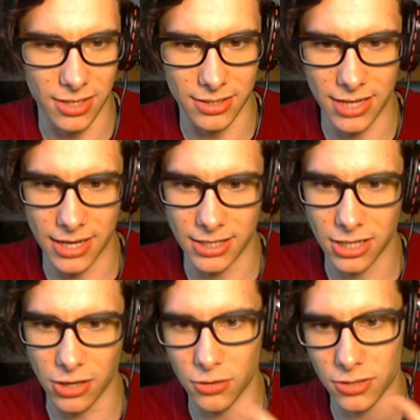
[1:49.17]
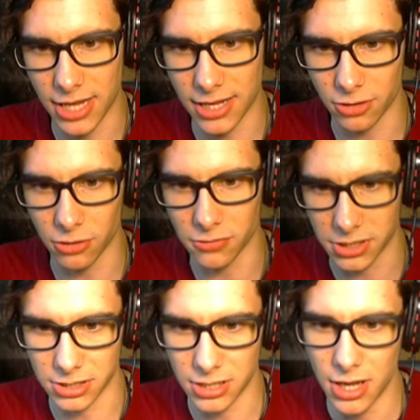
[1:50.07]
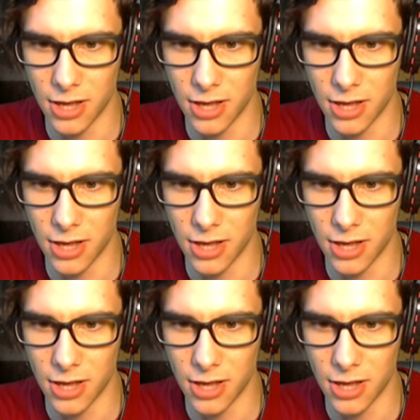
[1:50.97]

anxiety or psychosis.